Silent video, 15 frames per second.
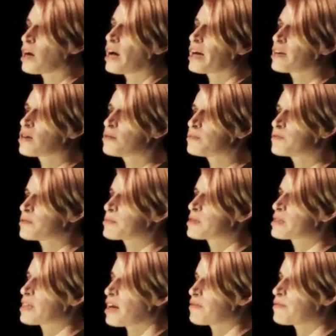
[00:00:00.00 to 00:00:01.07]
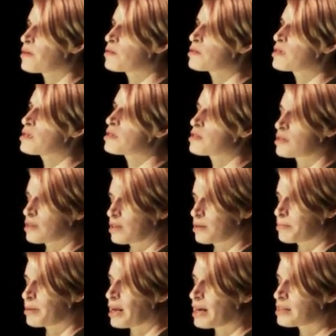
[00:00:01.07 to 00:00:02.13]
I come from scaffolders and
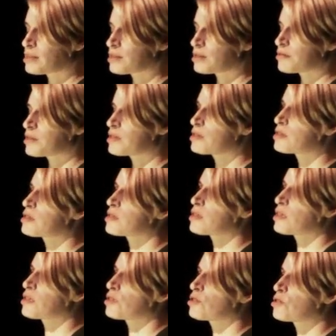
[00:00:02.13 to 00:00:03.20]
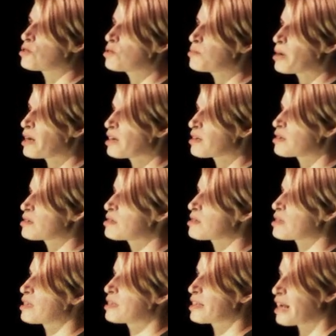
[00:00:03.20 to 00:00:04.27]
plasterers and shoemakers
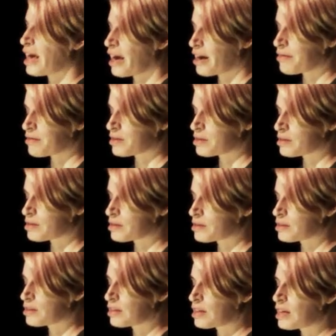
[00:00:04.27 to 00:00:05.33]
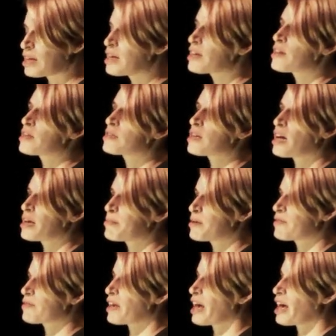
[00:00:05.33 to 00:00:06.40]
and carers, the type
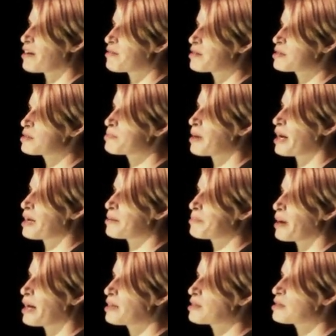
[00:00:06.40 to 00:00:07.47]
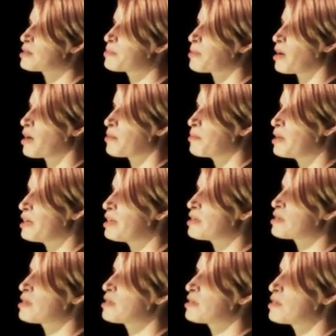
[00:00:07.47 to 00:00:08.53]
of carers paid pence per
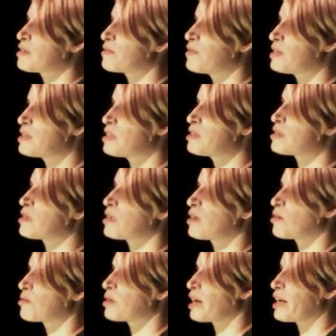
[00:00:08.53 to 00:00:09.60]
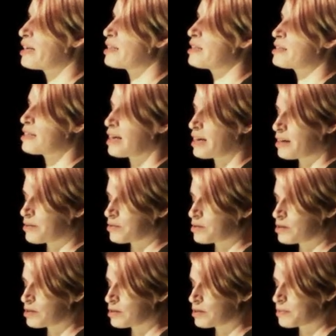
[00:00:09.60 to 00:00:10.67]
minute to visit an old lady's
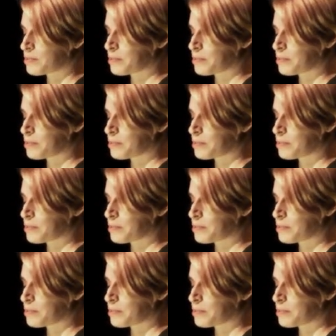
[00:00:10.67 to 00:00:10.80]
house.